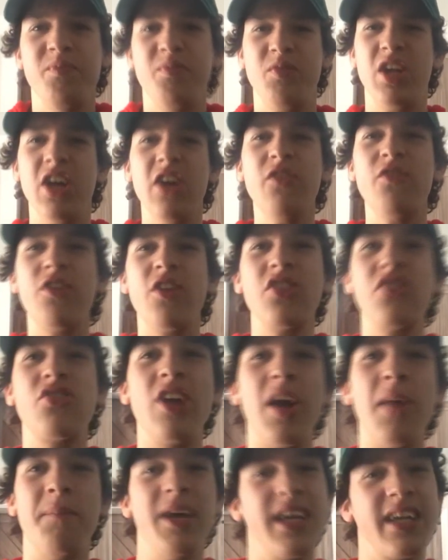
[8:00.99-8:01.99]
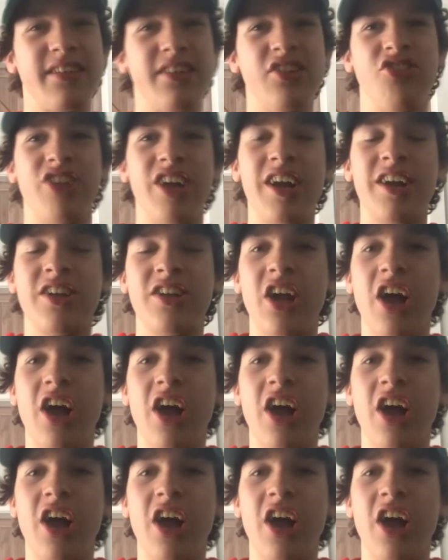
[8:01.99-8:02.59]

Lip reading: 2 first-round picks and Jared